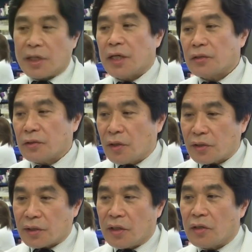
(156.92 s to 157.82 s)
Sato,
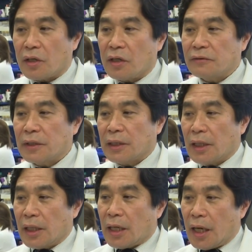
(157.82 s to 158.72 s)
Dr. Orloff,
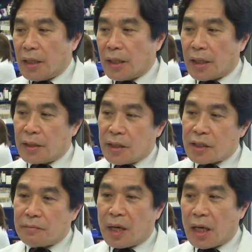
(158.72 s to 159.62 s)
I think that uh,
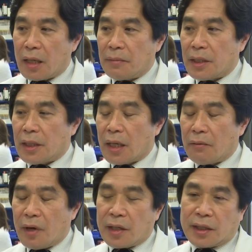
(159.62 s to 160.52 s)
this might be
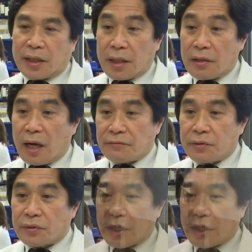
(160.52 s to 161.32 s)
one thing that you have to